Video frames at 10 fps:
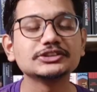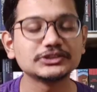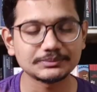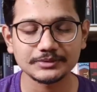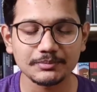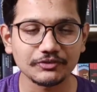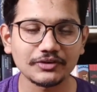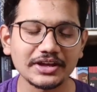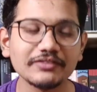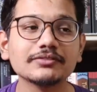Tip number
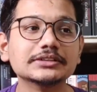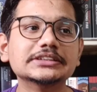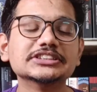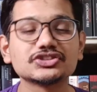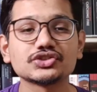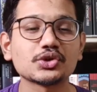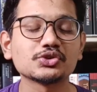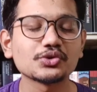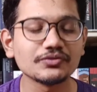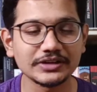five. This is
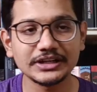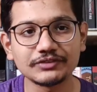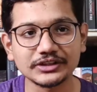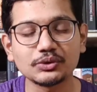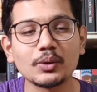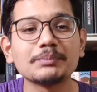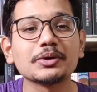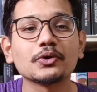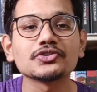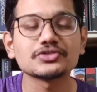also a very effective one
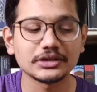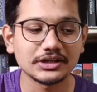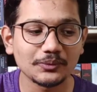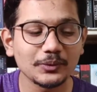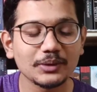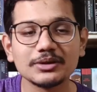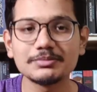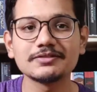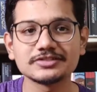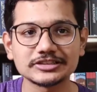because uh, we will be
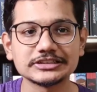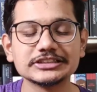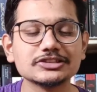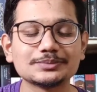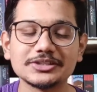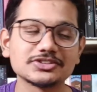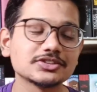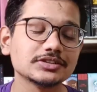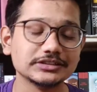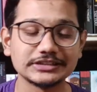visiting these places
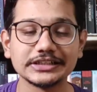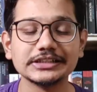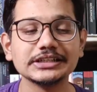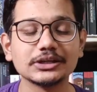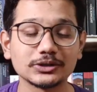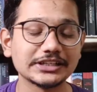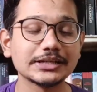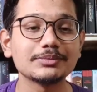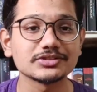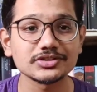daily on a daily
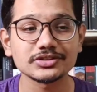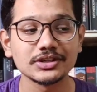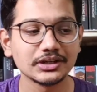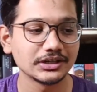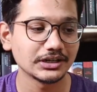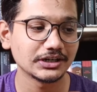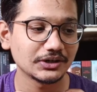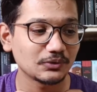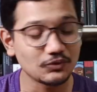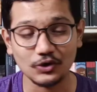basis. Uh,
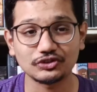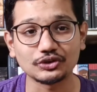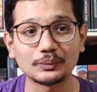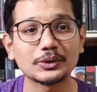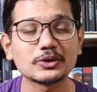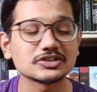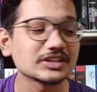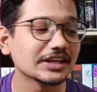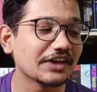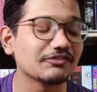for sure, because
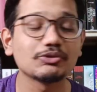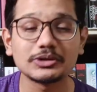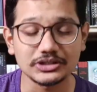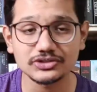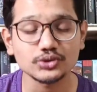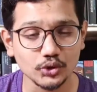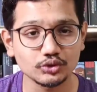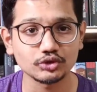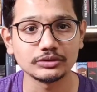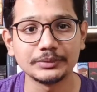everyone is on
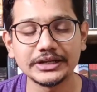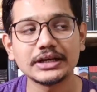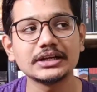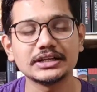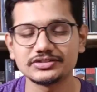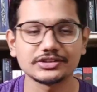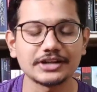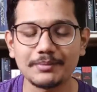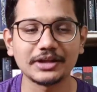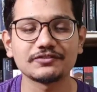social media,
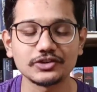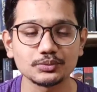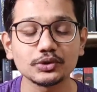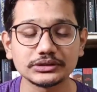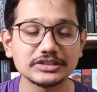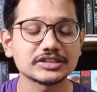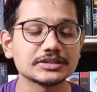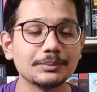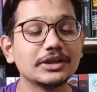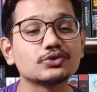Instagram and Facebook. These are the
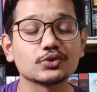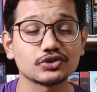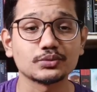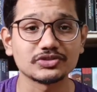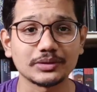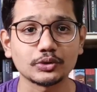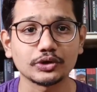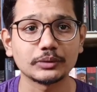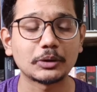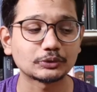main sources which I'm talking
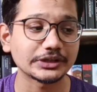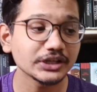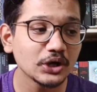about today.